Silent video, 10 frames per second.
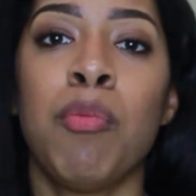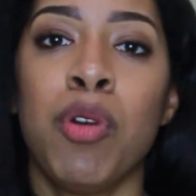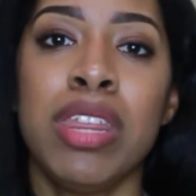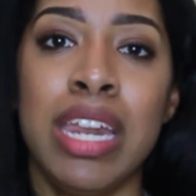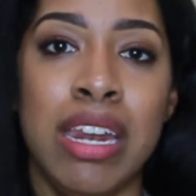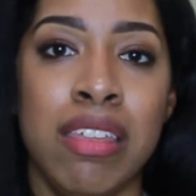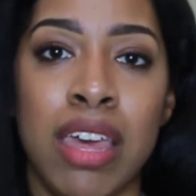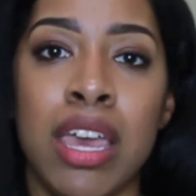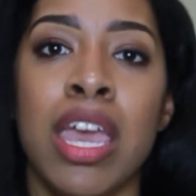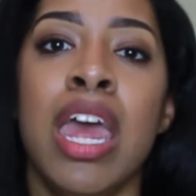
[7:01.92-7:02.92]
more than
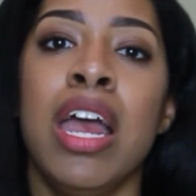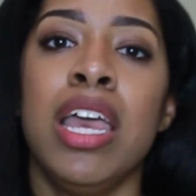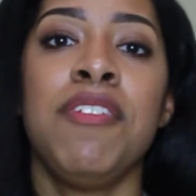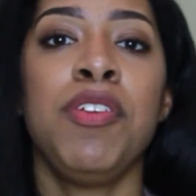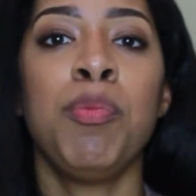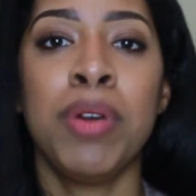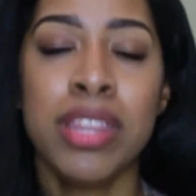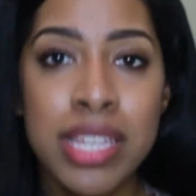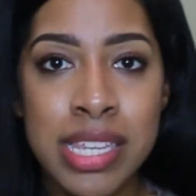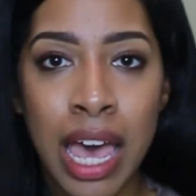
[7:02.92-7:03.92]
anything, if you put
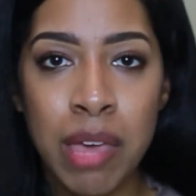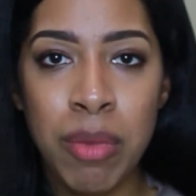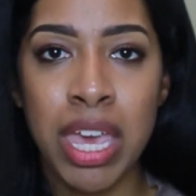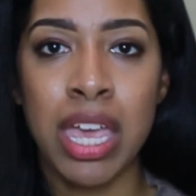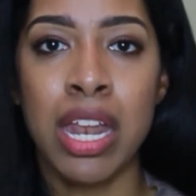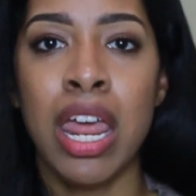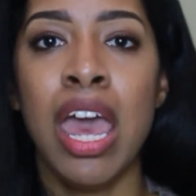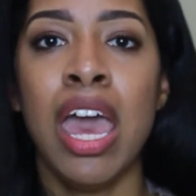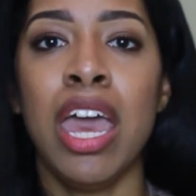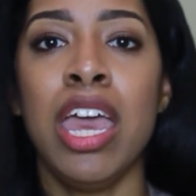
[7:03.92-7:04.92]
the time in,
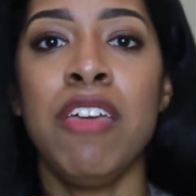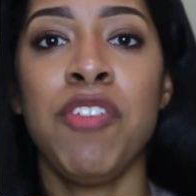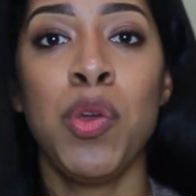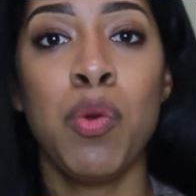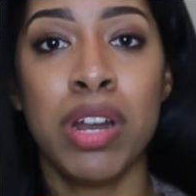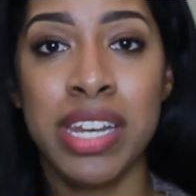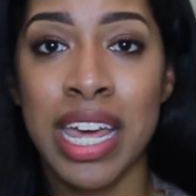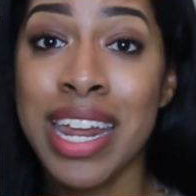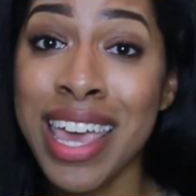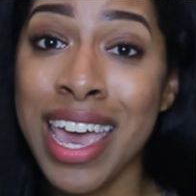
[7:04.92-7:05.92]
if you are
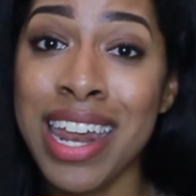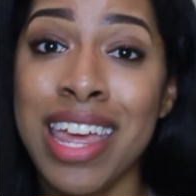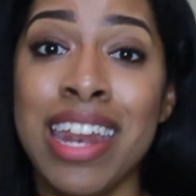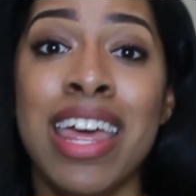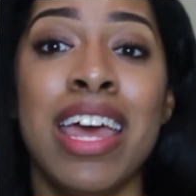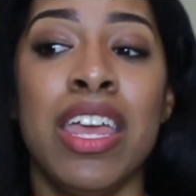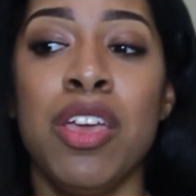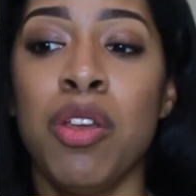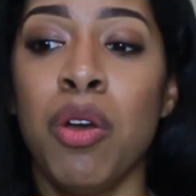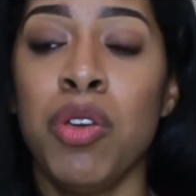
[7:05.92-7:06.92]
dedicated,
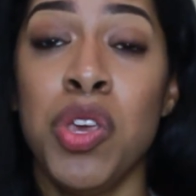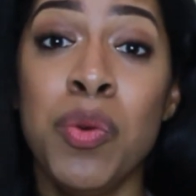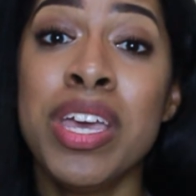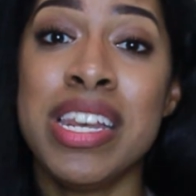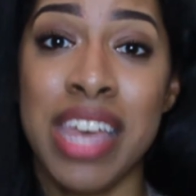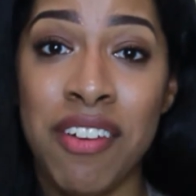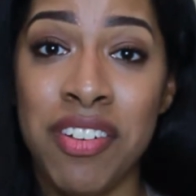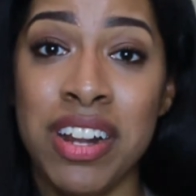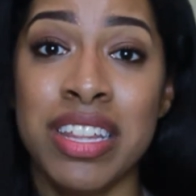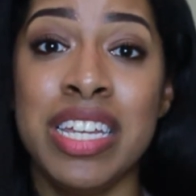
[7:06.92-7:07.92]
you know, you can
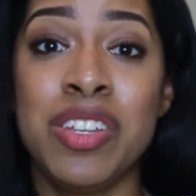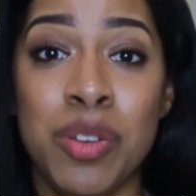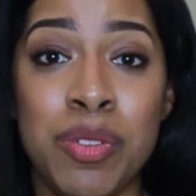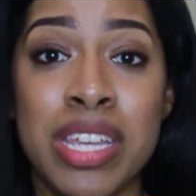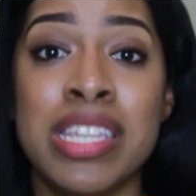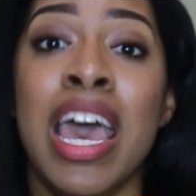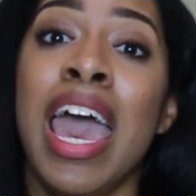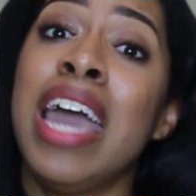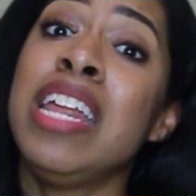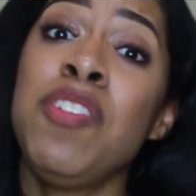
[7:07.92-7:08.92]
definitely do this.
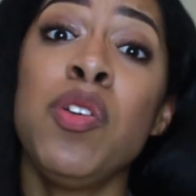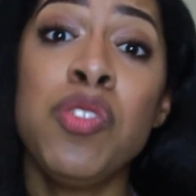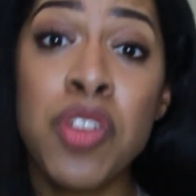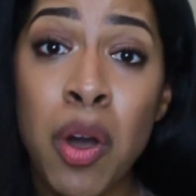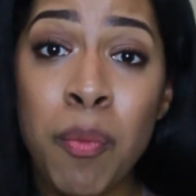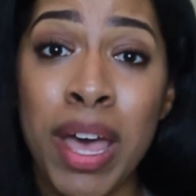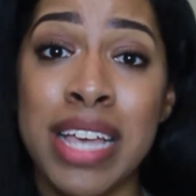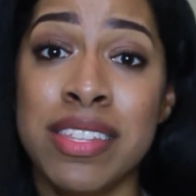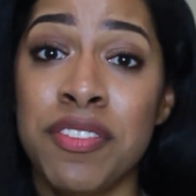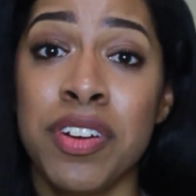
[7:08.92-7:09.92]
And if you don't
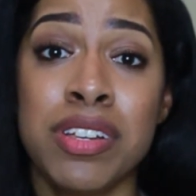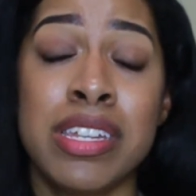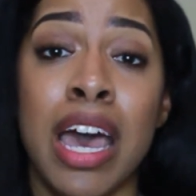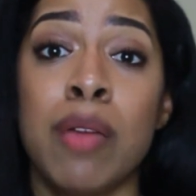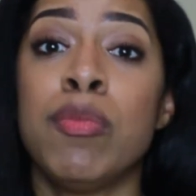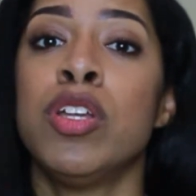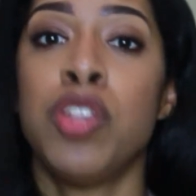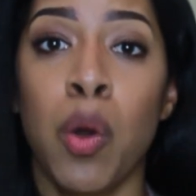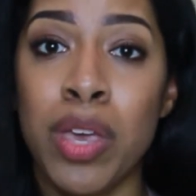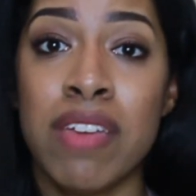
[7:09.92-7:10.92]
pass the first time,
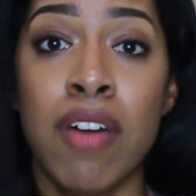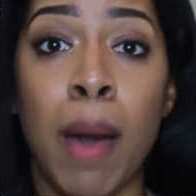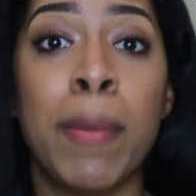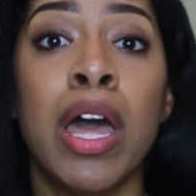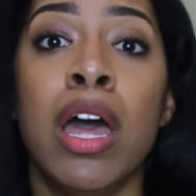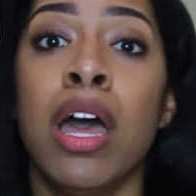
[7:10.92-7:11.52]
don't give up.